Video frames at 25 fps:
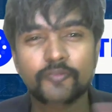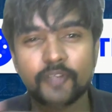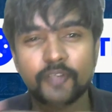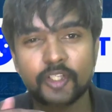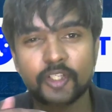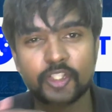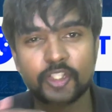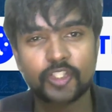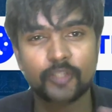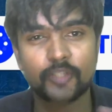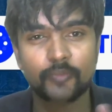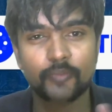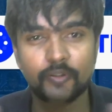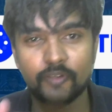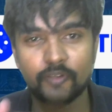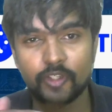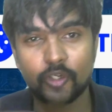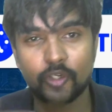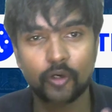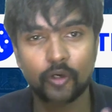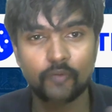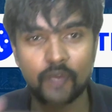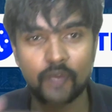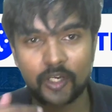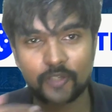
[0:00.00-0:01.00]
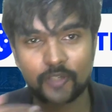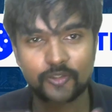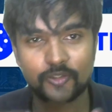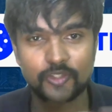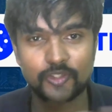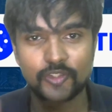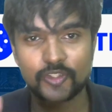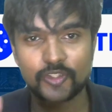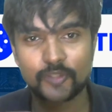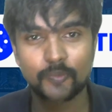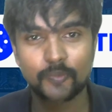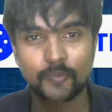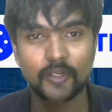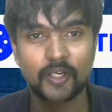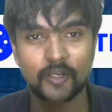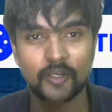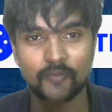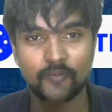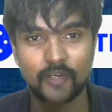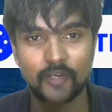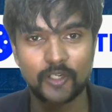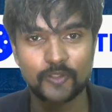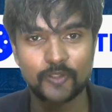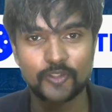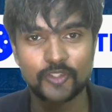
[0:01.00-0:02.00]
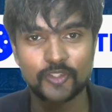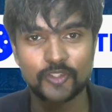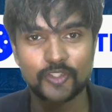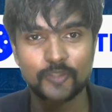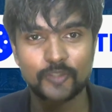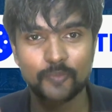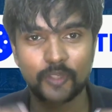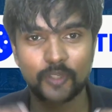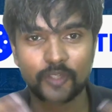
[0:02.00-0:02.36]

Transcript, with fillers: friction between your value system and our value system.